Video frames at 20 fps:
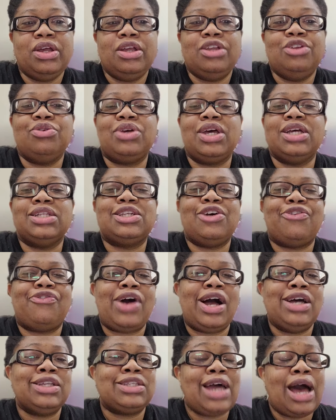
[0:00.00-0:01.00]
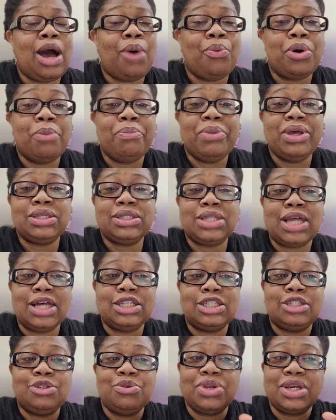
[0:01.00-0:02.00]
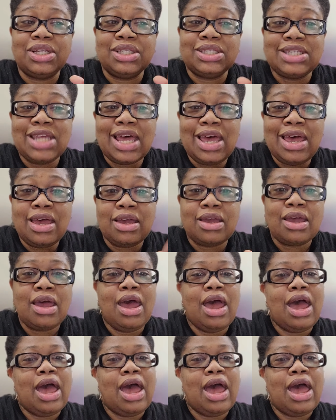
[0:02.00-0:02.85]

You get to find out what makes that student tick